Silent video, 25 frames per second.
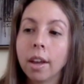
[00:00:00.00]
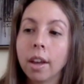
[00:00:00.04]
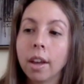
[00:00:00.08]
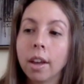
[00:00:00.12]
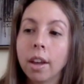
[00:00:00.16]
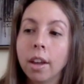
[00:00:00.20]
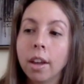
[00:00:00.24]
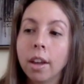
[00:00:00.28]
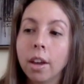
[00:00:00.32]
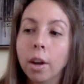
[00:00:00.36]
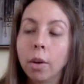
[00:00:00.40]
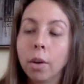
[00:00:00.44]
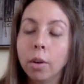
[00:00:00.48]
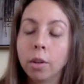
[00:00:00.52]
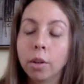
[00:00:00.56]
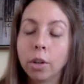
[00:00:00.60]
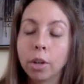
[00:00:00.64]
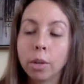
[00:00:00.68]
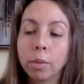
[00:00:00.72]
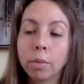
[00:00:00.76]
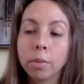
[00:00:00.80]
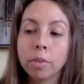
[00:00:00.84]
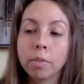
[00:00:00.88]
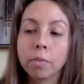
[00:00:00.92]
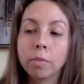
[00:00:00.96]
in
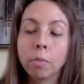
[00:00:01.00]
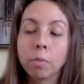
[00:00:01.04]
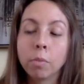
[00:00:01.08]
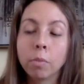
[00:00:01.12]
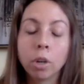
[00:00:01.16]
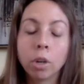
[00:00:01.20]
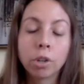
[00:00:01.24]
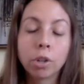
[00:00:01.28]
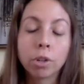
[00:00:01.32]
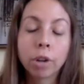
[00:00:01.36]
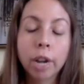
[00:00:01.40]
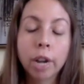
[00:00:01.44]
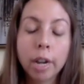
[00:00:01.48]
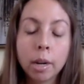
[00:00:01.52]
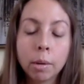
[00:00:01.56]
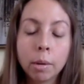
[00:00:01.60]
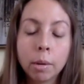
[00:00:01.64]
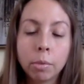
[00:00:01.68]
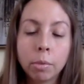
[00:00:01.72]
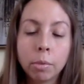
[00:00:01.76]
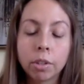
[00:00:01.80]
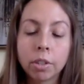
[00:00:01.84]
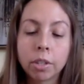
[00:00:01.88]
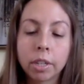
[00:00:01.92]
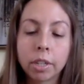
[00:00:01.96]
terms of more
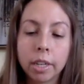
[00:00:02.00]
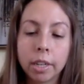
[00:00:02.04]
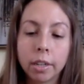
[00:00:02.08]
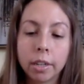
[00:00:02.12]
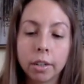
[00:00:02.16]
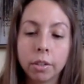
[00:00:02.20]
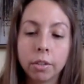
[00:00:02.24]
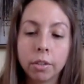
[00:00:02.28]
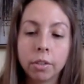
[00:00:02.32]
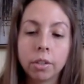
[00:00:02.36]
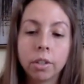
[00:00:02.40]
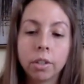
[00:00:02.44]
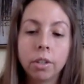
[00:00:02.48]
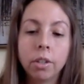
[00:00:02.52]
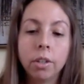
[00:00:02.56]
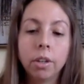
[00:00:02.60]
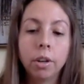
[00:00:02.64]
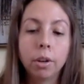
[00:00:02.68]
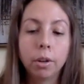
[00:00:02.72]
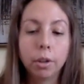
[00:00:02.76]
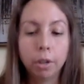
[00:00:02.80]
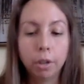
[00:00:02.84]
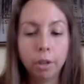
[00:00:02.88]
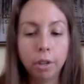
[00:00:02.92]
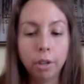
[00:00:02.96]
trainable skills, you
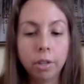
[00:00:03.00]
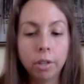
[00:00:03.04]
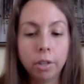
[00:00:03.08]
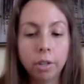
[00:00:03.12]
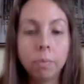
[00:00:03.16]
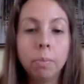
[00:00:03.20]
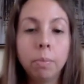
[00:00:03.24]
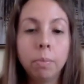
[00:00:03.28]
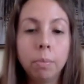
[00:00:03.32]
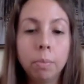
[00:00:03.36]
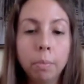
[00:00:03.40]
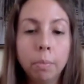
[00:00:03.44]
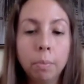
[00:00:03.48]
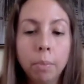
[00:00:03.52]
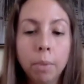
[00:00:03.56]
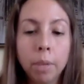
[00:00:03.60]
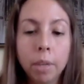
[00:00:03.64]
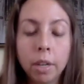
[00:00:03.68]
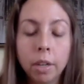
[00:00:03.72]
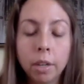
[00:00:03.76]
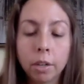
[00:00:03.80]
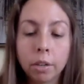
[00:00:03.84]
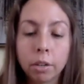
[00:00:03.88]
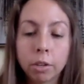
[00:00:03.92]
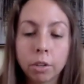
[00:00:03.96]
need to
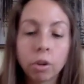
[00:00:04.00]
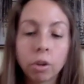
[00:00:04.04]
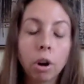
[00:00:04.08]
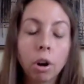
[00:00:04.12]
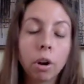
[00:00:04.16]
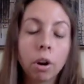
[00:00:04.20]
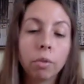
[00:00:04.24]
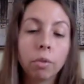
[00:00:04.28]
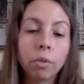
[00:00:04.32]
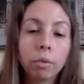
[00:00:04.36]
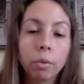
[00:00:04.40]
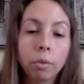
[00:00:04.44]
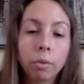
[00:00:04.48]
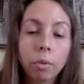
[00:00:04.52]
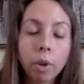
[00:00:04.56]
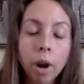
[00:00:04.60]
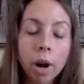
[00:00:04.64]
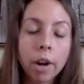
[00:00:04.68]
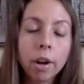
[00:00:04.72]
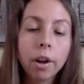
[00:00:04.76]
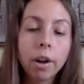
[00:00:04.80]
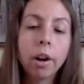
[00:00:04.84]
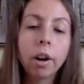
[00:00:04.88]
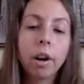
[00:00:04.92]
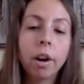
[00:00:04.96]
be a strong
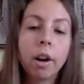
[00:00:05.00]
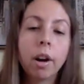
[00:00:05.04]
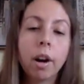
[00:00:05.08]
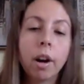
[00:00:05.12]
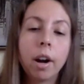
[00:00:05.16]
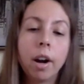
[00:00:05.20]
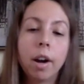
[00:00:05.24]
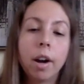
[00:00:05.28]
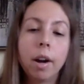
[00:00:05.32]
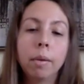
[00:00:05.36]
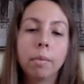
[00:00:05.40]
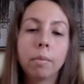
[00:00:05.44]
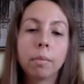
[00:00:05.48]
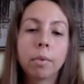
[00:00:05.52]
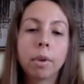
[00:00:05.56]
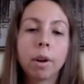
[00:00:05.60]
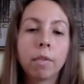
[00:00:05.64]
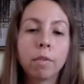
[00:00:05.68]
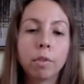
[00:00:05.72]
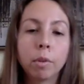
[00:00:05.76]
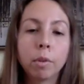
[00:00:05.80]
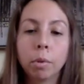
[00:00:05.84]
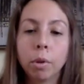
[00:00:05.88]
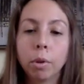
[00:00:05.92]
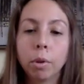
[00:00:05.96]
writer,
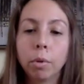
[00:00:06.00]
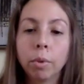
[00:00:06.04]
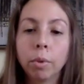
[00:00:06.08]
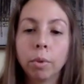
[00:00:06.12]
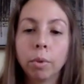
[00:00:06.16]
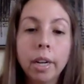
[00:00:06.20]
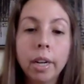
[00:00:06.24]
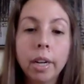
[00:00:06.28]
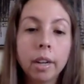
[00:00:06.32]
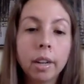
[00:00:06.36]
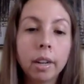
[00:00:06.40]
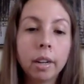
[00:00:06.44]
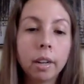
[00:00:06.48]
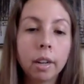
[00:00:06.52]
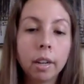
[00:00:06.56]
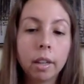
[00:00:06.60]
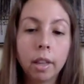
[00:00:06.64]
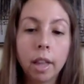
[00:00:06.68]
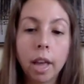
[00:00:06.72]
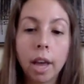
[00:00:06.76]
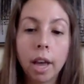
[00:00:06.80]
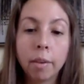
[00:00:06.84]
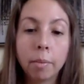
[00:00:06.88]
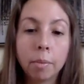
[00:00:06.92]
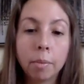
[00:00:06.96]
comfortable reading a
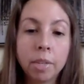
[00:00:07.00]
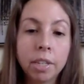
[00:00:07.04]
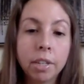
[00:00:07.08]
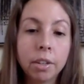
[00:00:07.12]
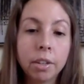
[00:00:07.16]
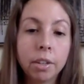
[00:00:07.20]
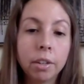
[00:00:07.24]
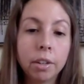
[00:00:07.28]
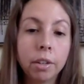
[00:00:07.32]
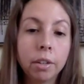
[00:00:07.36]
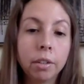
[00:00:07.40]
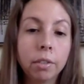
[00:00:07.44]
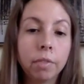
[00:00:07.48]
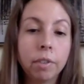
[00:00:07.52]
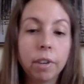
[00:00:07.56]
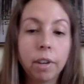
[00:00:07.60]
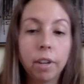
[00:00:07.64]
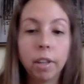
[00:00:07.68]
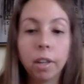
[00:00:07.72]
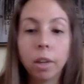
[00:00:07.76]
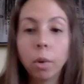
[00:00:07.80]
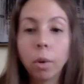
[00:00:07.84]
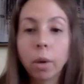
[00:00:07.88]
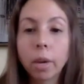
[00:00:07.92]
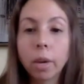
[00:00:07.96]
lot of material
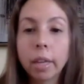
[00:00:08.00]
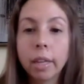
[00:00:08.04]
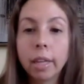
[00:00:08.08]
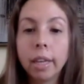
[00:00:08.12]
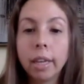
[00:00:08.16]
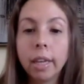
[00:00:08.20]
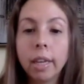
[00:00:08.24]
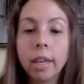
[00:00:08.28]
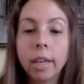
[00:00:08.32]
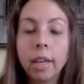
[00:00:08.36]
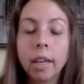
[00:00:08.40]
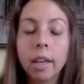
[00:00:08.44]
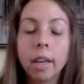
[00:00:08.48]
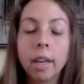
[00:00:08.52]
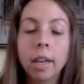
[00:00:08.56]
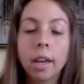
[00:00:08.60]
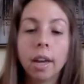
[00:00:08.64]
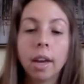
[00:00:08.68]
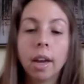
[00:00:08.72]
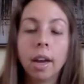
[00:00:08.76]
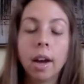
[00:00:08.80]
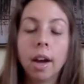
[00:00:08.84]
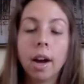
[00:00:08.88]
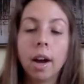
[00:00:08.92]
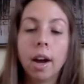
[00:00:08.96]
fairly quickly.
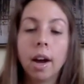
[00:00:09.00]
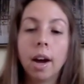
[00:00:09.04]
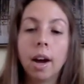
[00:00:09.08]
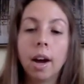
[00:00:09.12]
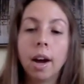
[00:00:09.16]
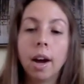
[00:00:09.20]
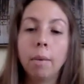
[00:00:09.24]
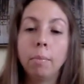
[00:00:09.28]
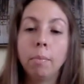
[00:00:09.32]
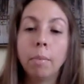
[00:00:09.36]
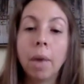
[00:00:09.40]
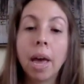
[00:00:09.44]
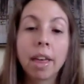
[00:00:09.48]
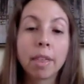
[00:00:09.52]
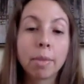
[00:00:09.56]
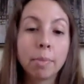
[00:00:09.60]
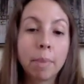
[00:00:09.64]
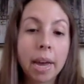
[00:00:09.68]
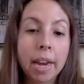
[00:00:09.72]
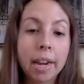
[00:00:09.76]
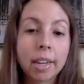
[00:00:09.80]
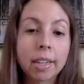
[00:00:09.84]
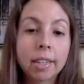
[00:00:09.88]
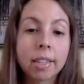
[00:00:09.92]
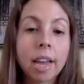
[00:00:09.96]

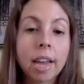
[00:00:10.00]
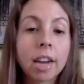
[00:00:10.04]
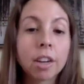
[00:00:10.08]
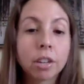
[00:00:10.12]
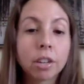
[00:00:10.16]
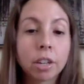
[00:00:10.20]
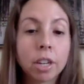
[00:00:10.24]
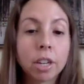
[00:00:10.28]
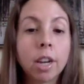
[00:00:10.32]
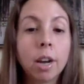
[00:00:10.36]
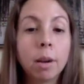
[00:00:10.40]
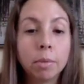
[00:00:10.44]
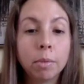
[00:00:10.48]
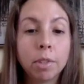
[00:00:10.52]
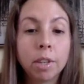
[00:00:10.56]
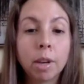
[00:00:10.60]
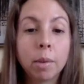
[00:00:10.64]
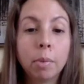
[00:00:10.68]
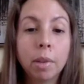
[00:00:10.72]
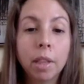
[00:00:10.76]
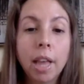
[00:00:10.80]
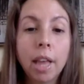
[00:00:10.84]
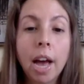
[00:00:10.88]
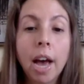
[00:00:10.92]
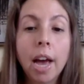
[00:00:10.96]
Mathematics actually comes up
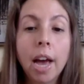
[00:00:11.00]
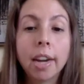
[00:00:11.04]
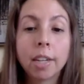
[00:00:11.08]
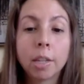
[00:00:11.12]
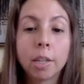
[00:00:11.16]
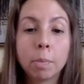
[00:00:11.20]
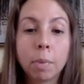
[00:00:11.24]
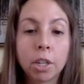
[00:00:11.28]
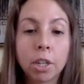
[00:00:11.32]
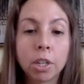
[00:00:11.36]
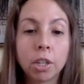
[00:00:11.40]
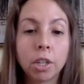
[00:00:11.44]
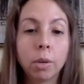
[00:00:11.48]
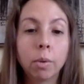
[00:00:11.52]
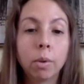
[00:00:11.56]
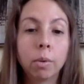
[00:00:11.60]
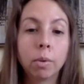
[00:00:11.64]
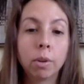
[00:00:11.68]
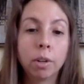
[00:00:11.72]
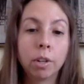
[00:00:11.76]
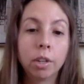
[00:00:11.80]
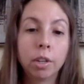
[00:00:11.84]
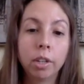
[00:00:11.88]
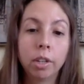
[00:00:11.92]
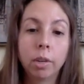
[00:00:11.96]
a lot, especially when
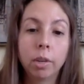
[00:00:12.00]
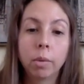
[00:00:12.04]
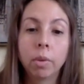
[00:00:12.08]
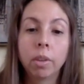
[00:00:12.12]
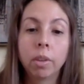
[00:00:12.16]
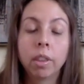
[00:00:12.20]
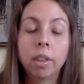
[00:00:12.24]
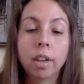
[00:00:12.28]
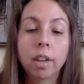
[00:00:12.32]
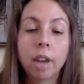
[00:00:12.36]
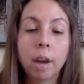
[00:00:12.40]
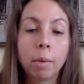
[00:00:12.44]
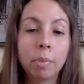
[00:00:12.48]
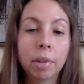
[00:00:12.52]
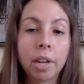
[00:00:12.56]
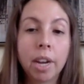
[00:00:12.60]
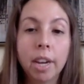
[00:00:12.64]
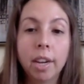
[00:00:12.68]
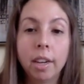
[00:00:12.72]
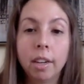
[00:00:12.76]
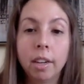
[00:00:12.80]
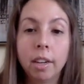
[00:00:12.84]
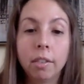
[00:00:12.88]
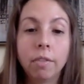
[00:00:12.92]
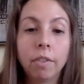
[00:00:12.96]
we're dealing with
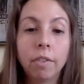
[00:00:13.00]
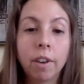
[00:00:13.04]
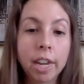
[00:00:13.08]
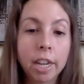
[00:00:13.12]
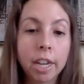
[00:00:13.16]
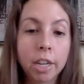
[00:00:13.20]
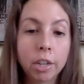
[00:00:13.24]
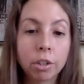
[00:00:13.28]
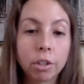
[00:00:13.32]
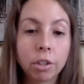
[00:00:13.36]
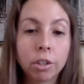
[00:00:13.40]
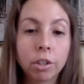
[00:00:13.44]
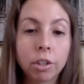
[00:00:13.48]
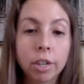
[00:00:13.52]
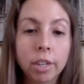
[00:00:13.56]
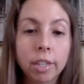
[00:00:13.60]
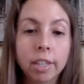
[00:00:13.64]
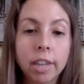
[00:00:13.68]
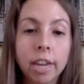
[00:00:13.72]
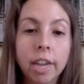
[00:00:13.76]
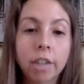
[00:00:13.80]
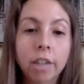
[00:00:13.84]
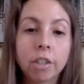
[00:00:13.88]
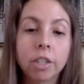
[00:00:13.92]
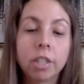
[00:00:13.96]
complicated financial
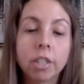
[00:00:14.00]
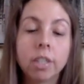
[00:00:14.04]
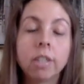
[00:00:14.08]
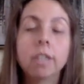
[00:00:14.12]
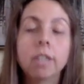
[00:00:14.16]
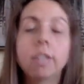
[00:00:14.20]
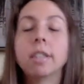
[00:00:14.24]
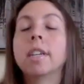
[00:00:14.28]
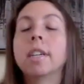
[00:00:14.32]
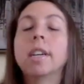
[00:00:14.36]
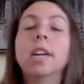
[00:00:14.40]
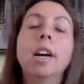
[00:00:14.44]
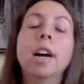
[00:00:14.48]
transactions.